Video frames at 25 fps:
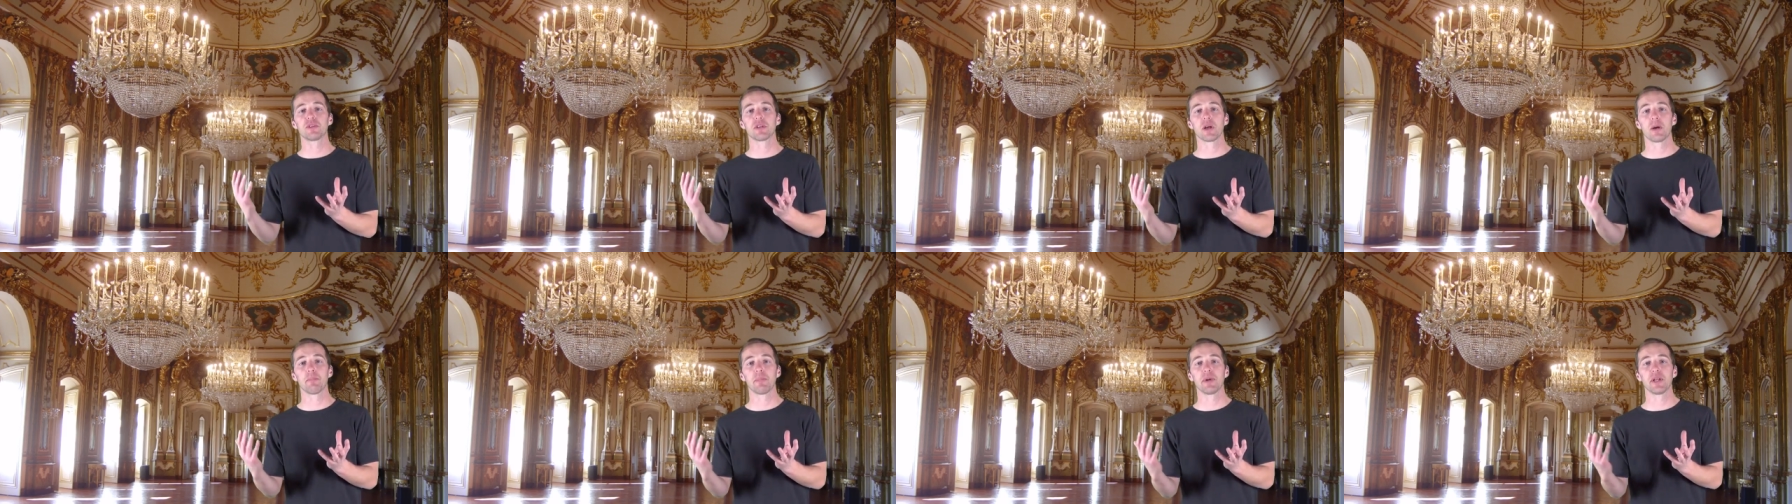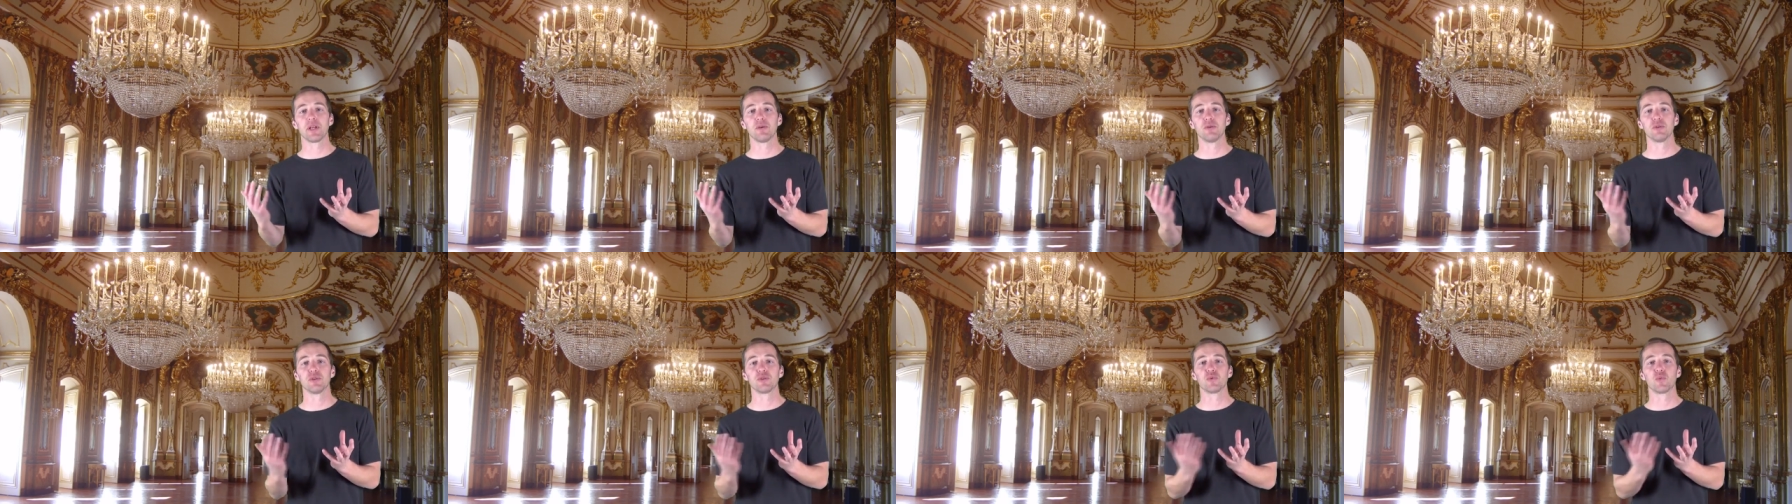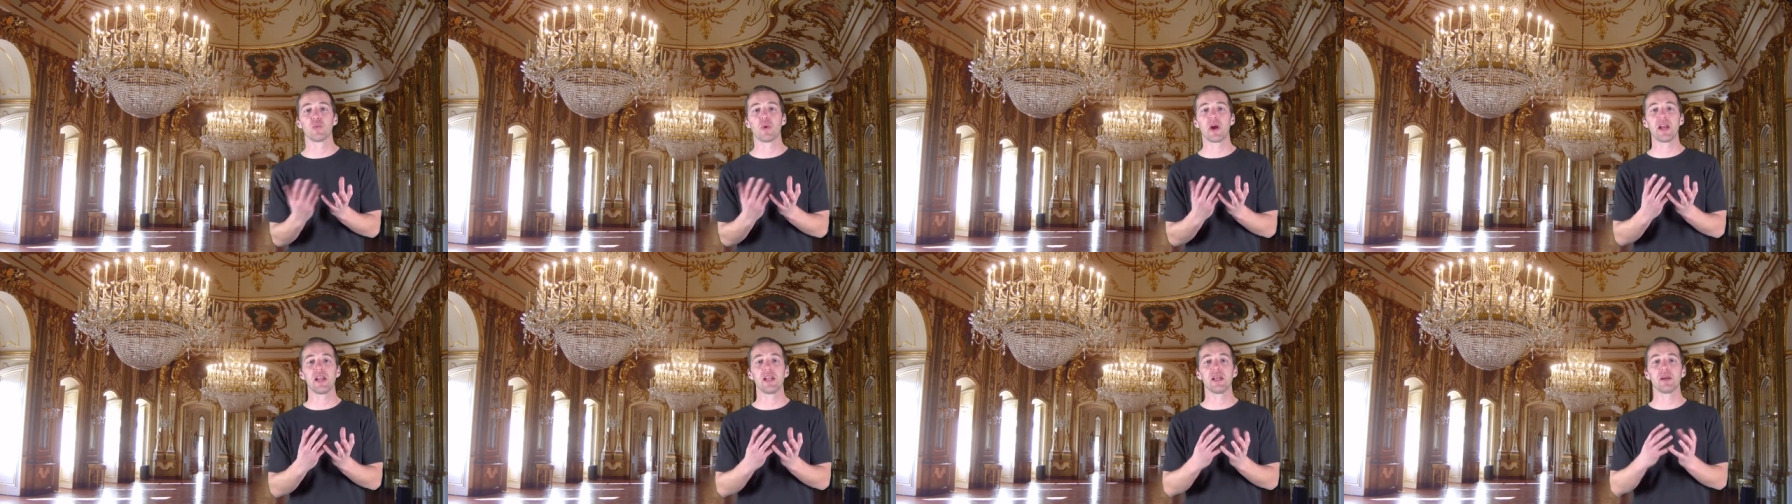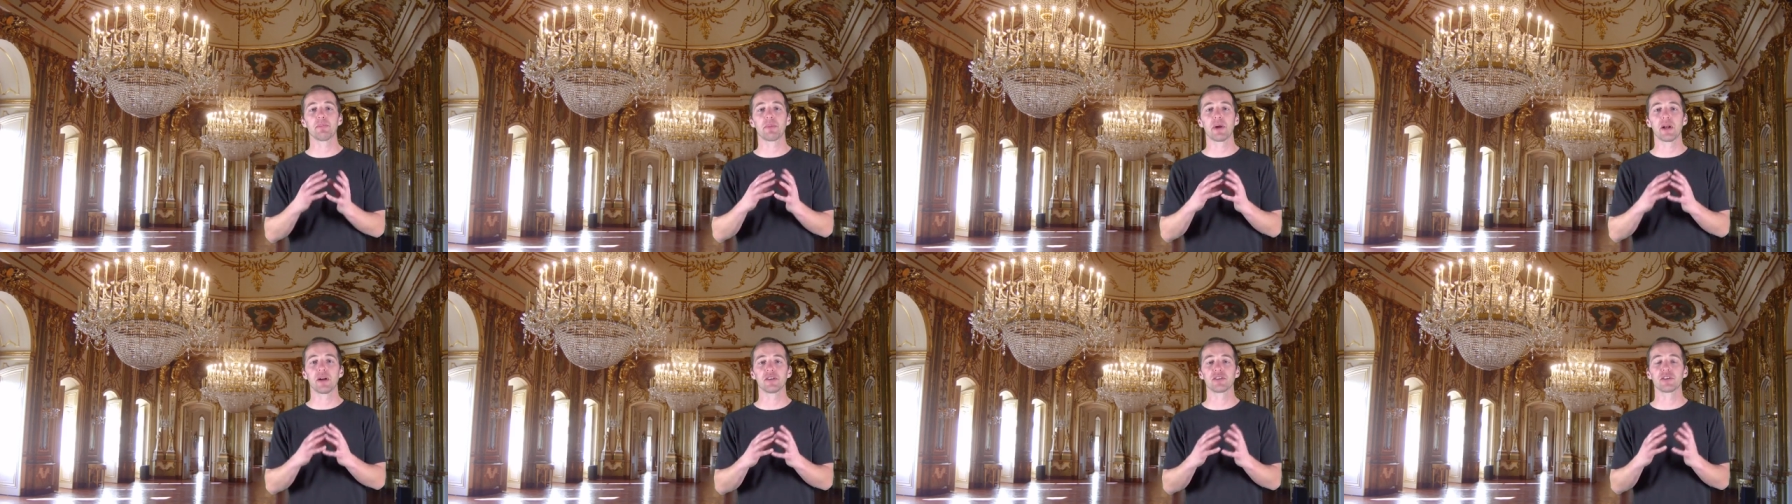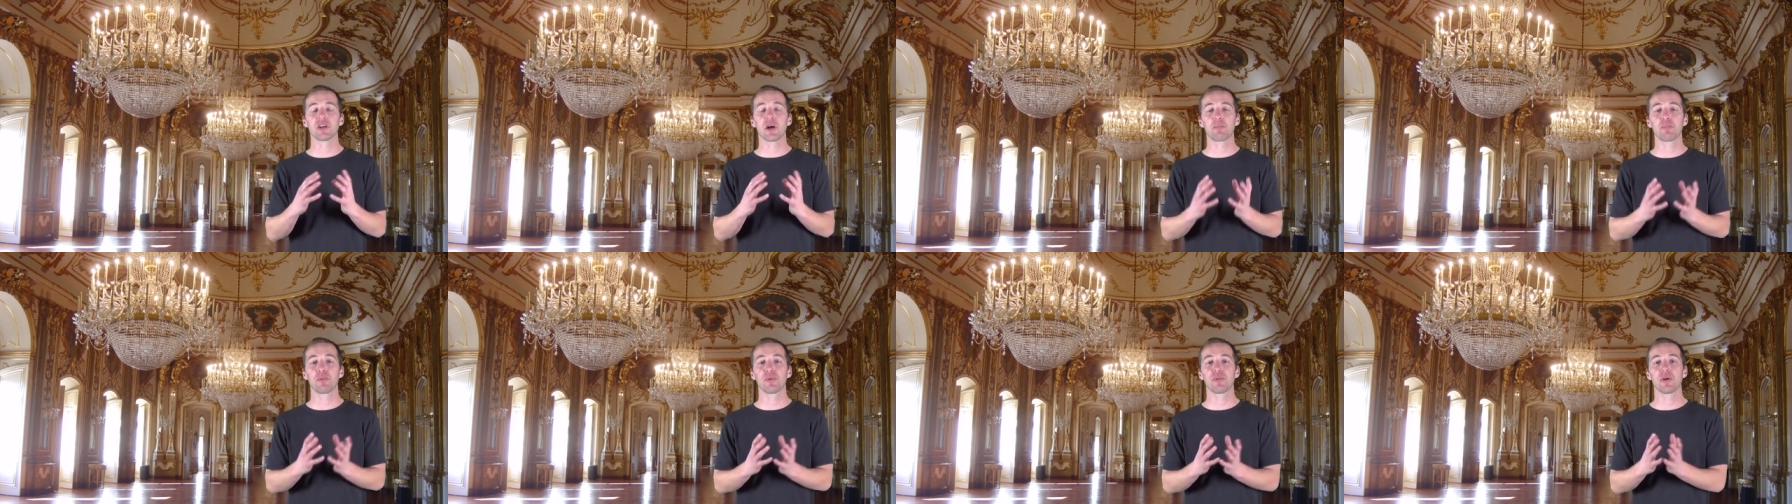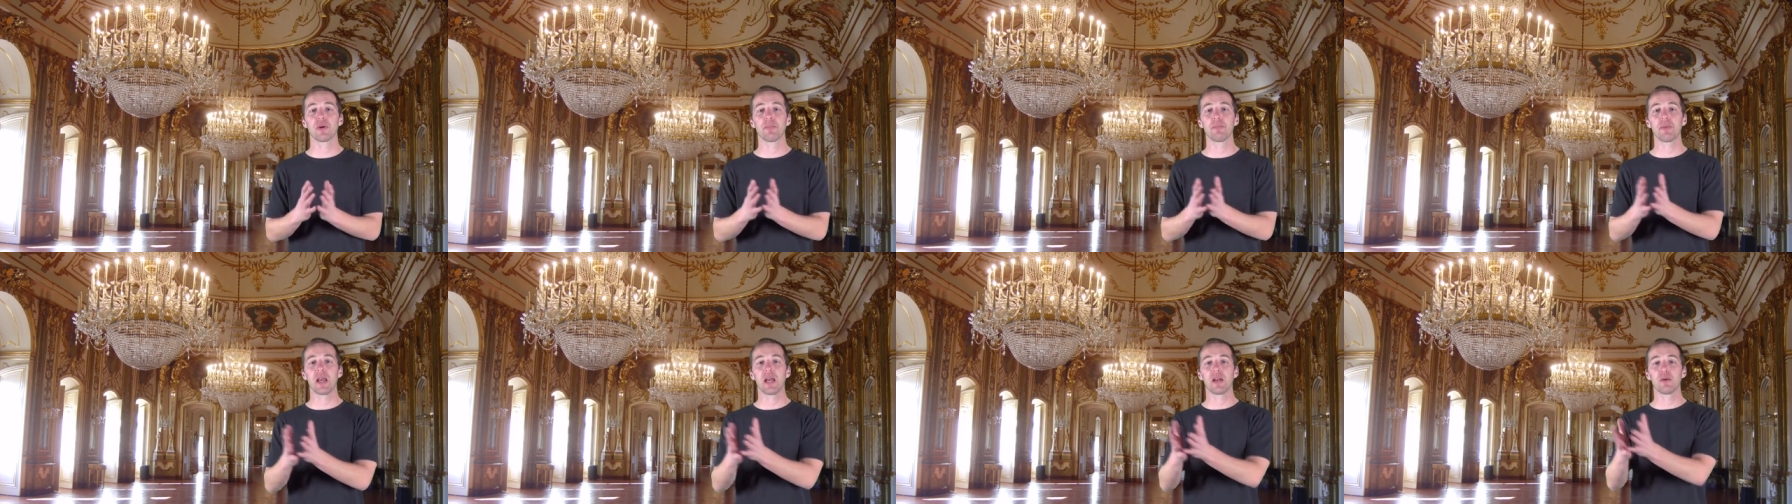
somebody who is waiting pairs up with them,